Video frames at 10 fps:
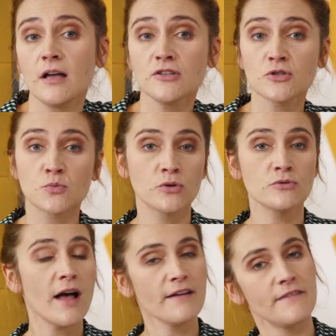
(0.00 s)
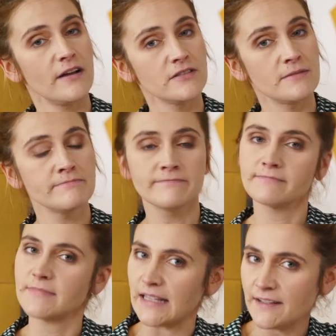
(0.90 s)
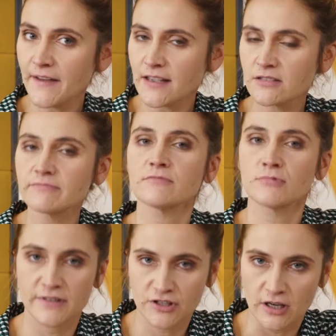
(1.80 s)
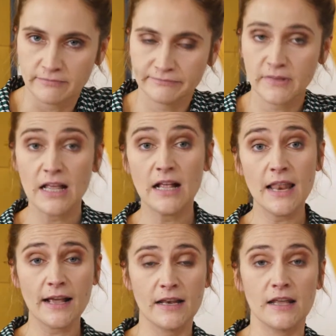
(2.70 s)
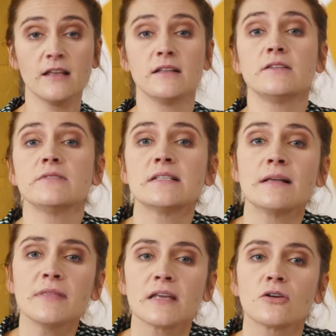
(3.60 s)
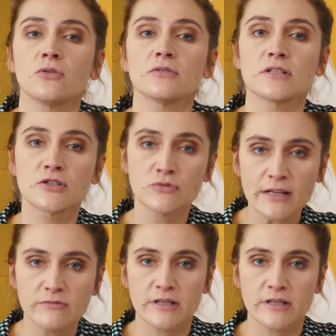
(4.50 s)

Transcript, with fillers: I just want to high-five them in the face with a chair. Luckily, there is something called a strain